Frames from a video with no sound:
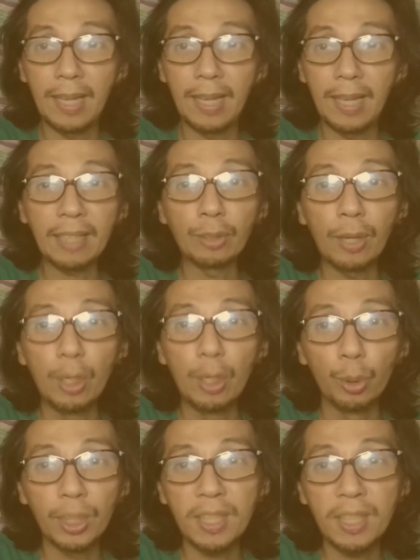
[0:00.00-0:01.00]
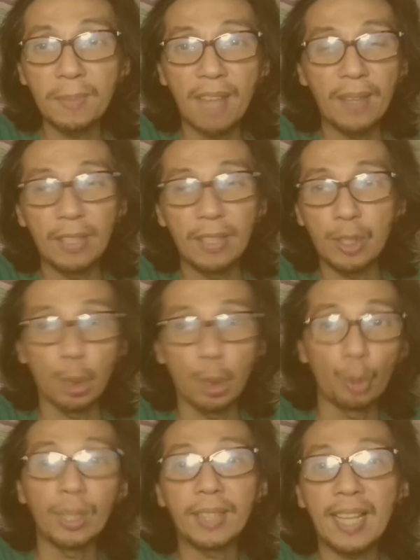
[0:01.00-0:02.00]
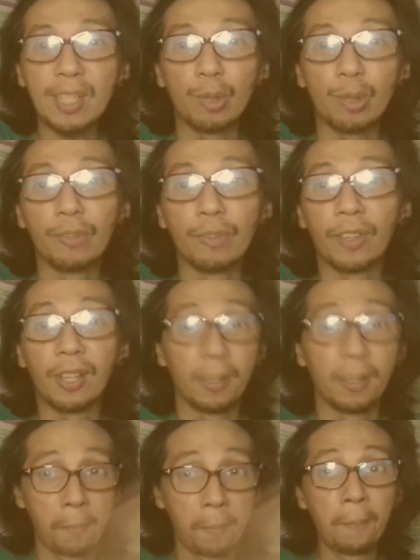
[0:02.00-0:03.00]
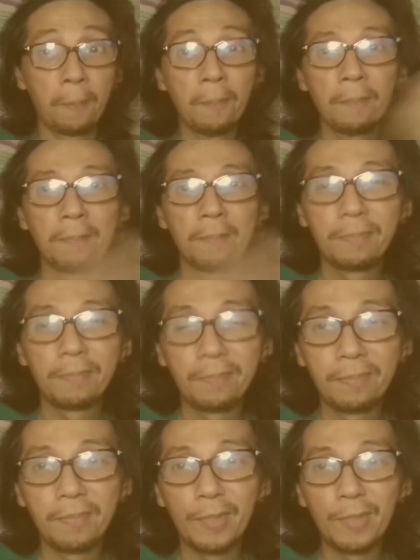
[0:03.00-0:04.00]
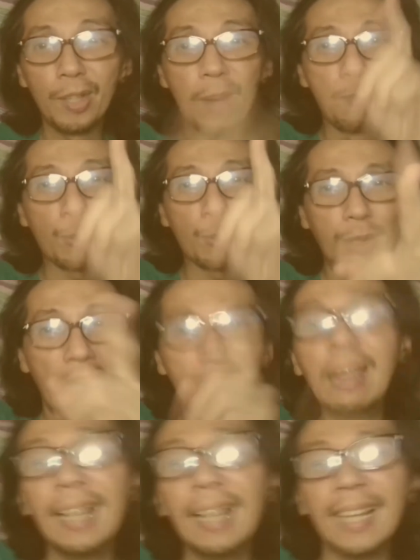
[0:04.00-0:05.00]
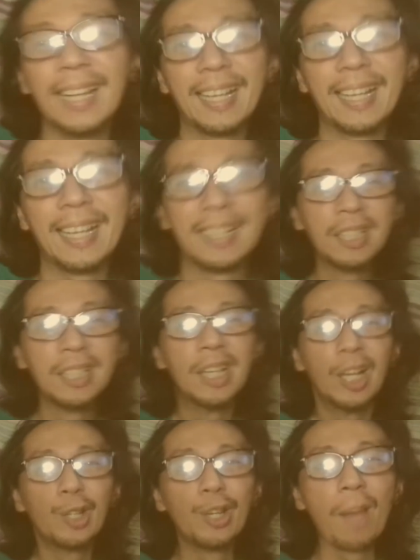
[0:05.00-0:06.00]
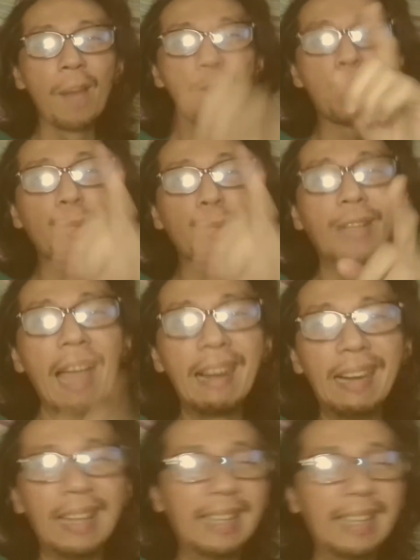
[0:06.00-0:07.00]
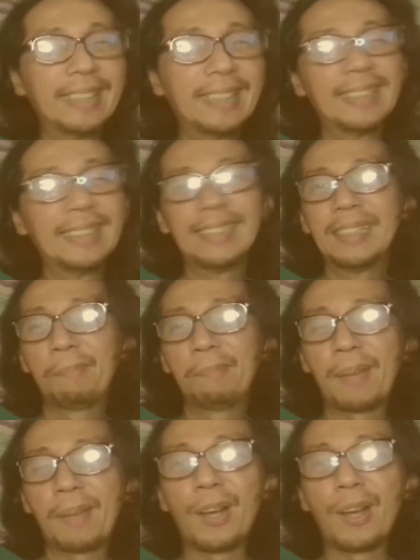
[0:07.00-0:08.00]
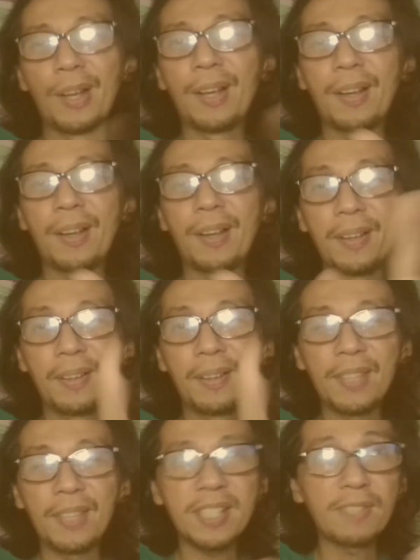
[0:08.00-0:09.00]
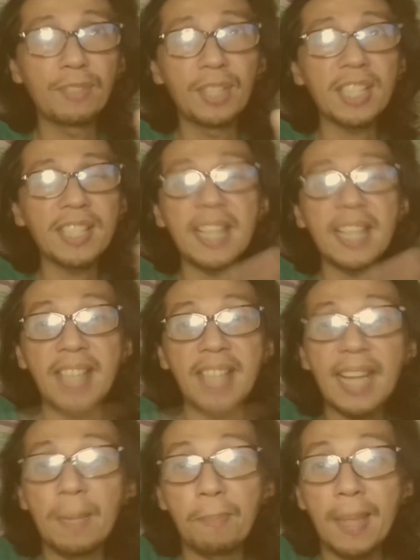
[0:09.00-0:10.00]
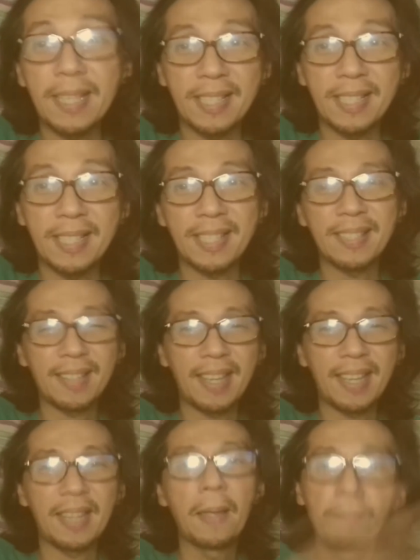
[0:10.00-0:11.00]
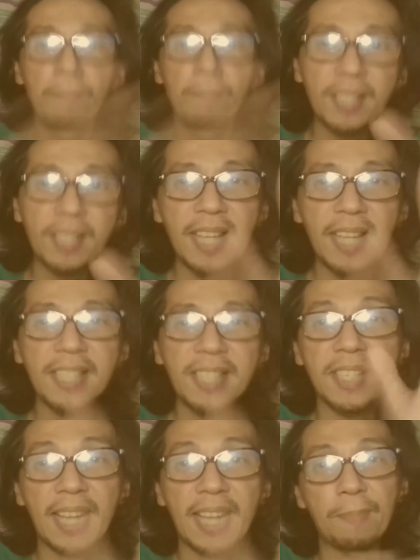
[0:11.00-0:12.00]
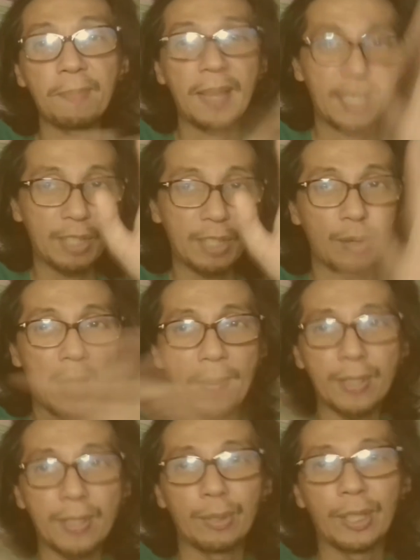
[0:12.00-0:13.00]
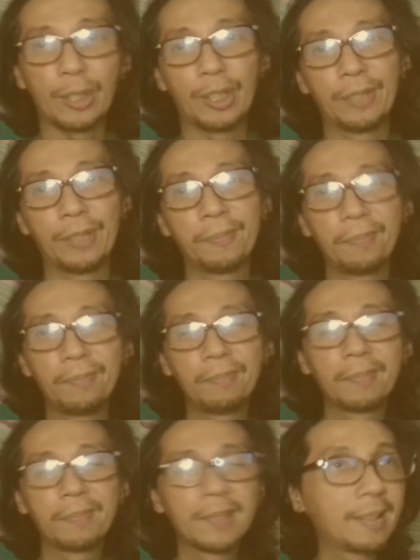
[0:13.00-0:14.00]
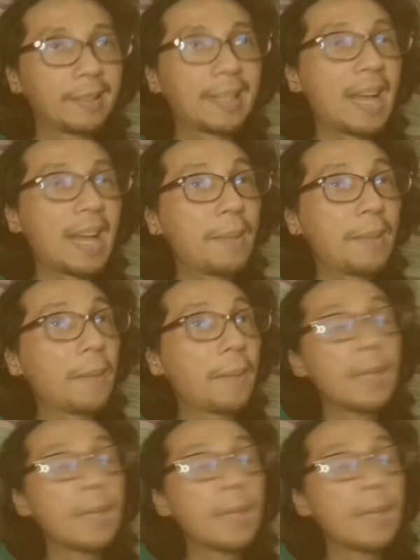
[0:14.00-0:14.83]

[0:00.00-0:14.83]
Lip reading: Itadori loses himself and Sukuna takes over. Yun ang brutal. Yun ang brutal. Pero this takes second place. This takes second place itong episode na to. Grabe.